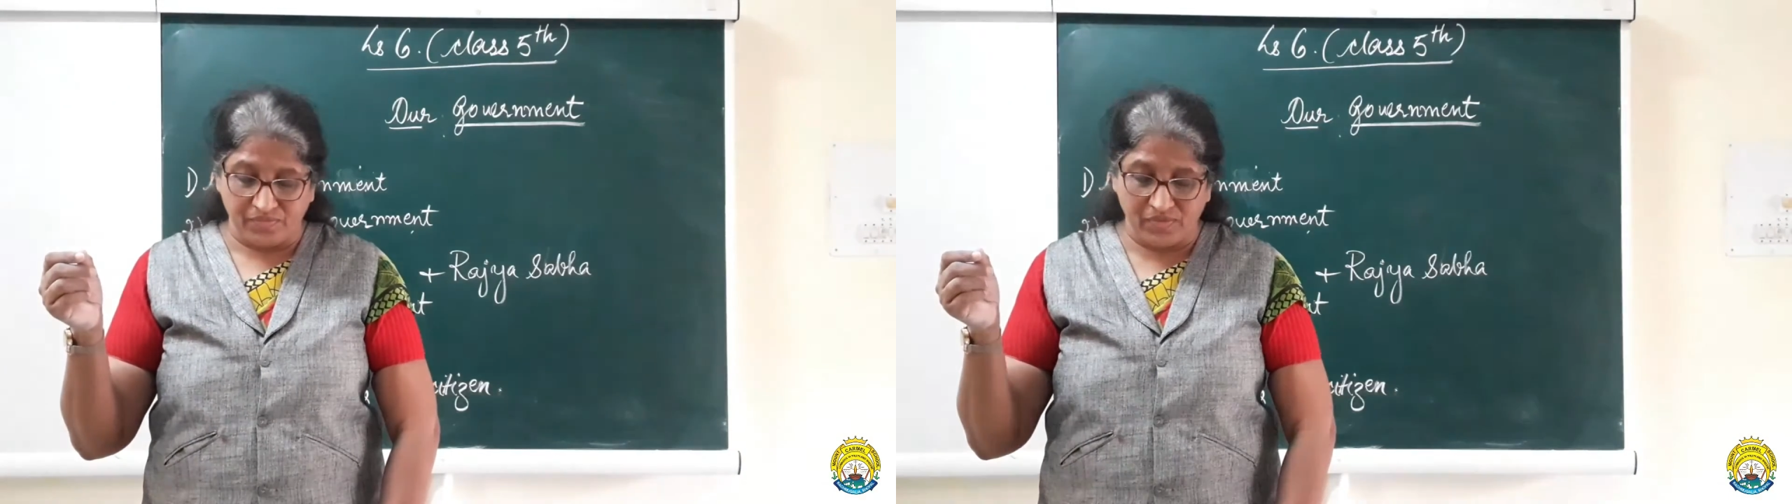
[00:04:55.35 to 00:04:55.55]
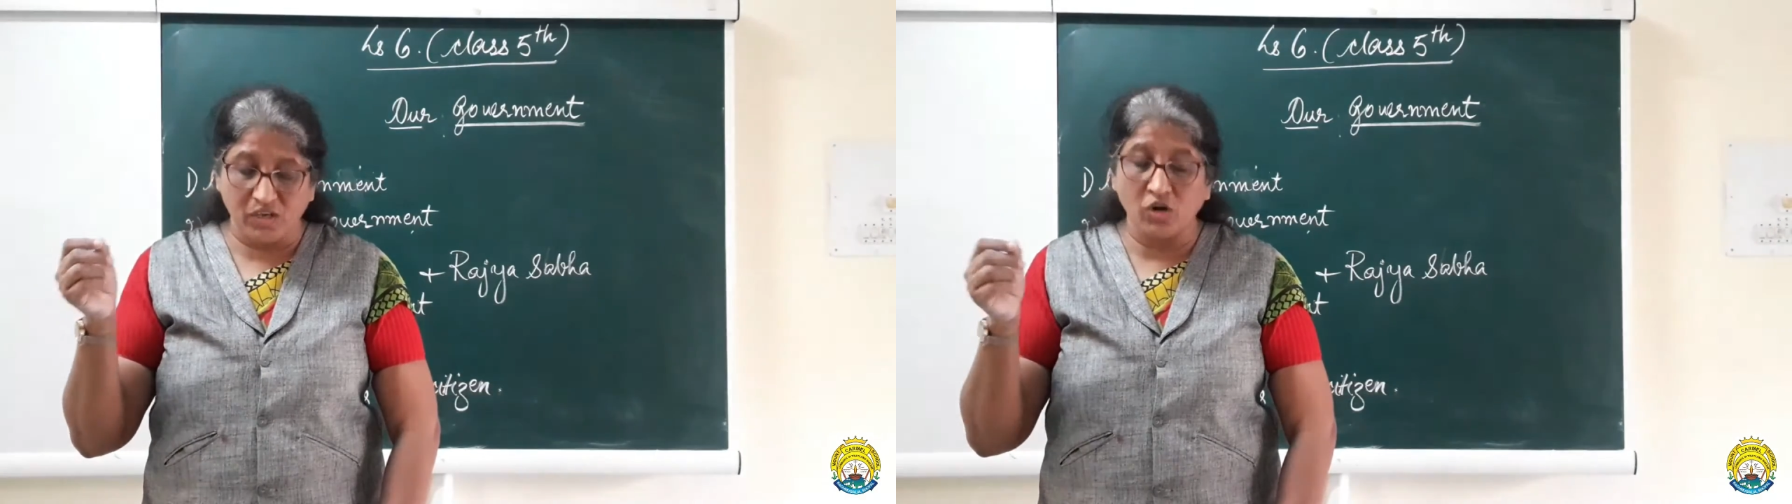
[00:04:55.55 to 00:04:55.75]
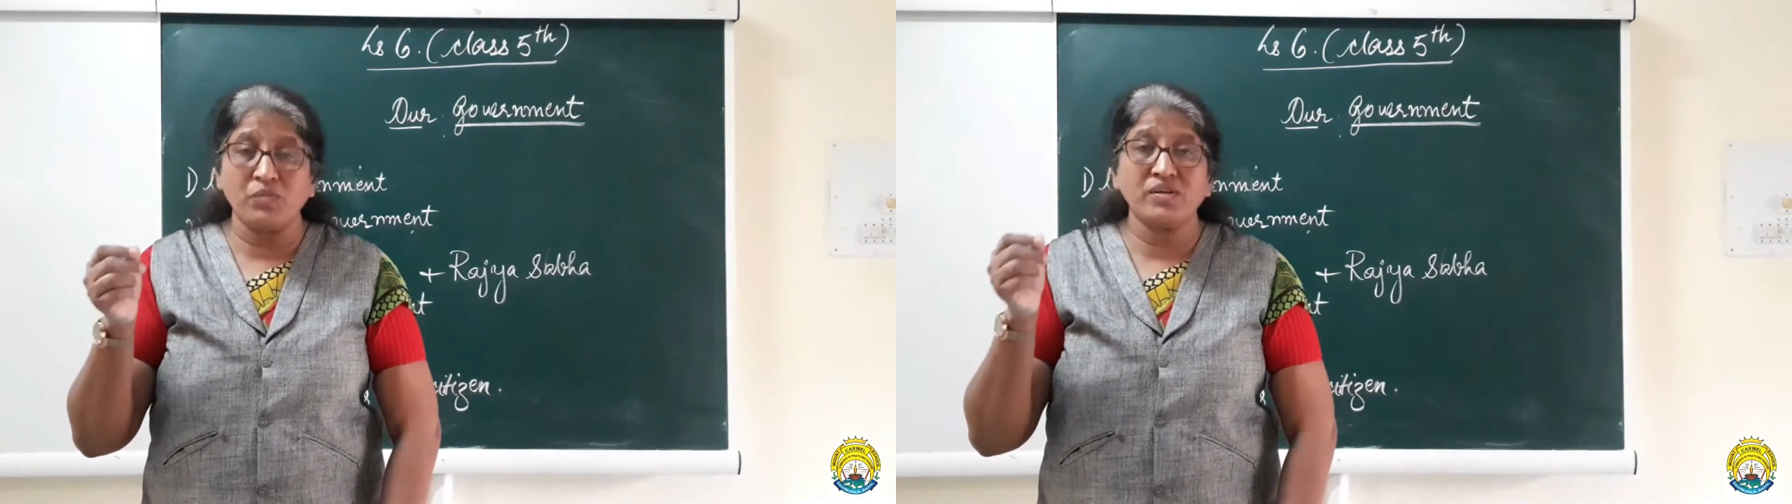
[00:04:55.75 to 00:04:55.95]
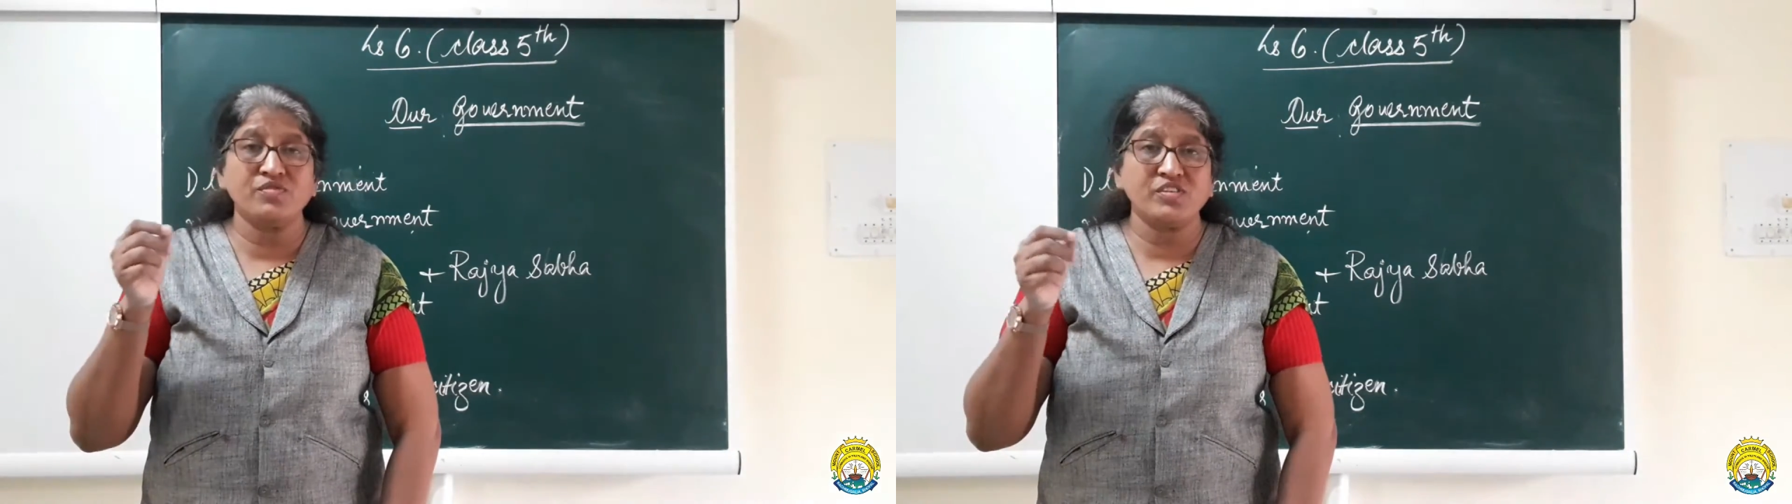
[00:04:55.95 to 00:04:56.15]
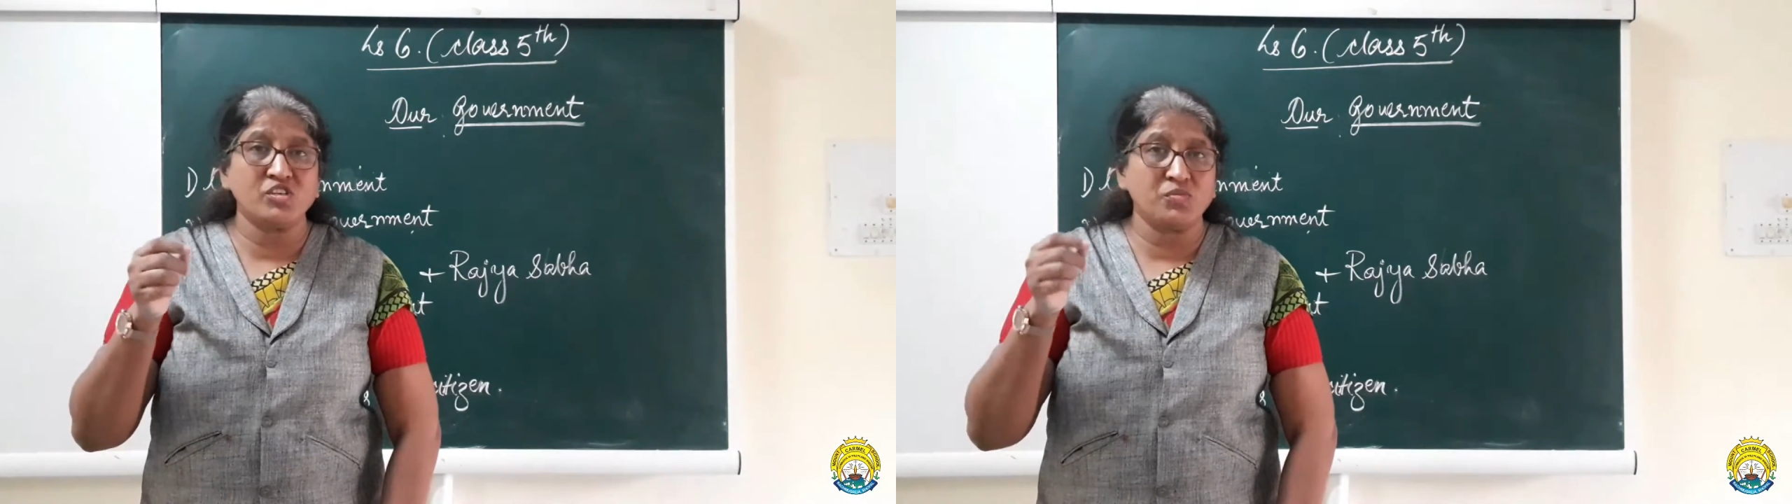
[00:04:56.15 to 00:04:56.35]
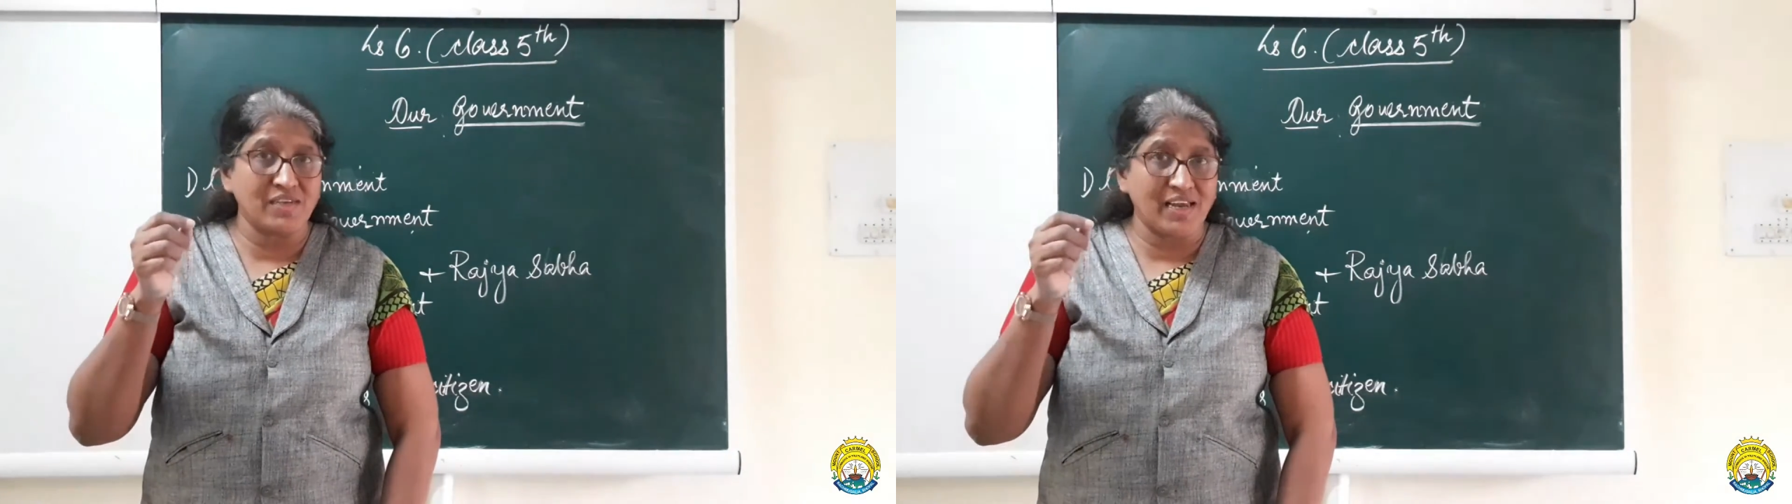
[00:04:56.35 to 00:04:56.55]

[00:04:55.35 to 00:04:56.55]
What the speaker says: The government which has been